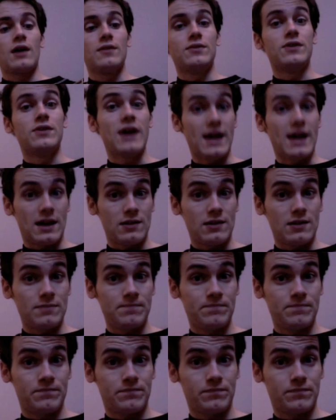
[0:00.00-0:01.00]
Then
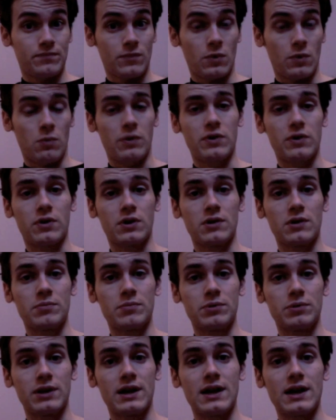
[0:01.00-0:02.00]
what you're going to
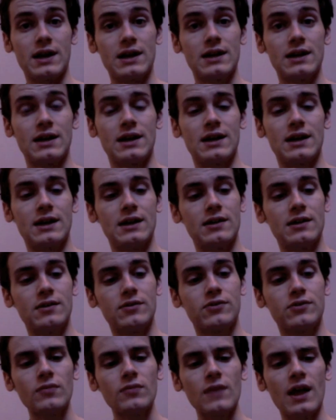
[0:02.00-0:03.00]
play
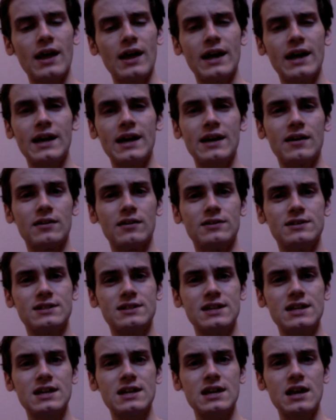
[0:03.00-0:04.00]
is a
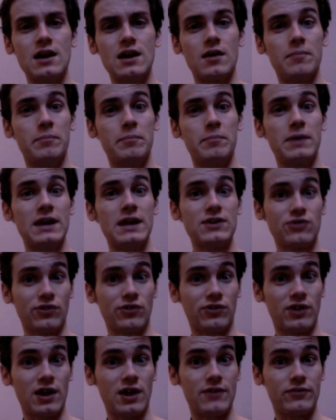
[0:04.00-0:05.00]
D major
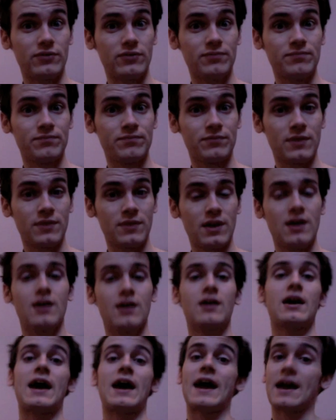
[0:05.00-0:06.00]
7
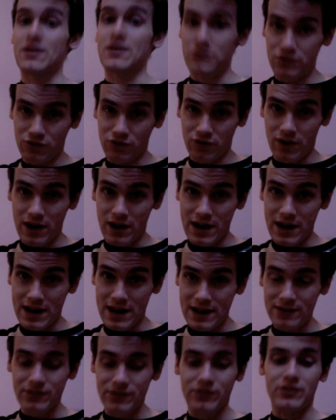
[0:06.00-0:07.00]
as a
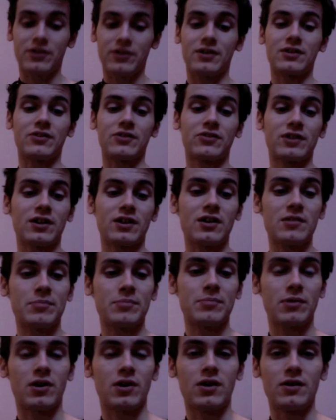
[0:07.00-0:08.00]
triad. So you're going to set up
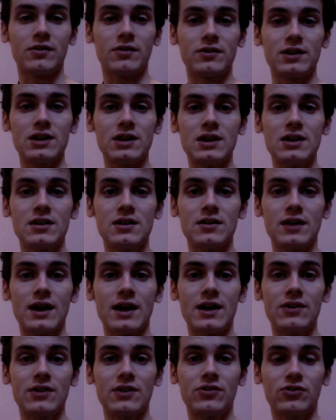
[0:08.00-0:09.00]
on the
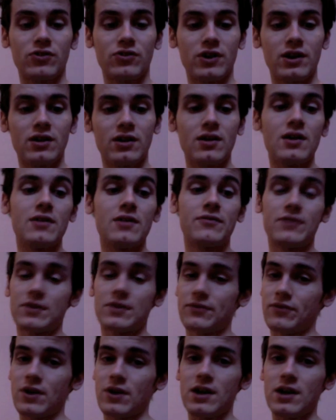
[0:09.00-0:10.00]
A string 5th
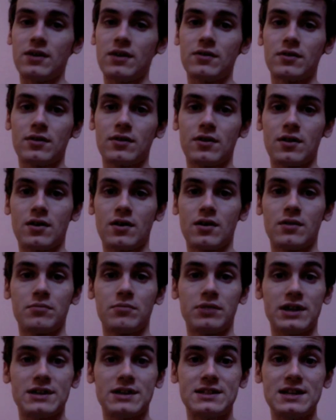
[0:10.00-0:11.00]
fret,
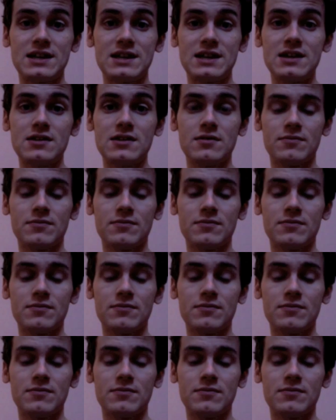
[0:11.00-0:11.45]
play D.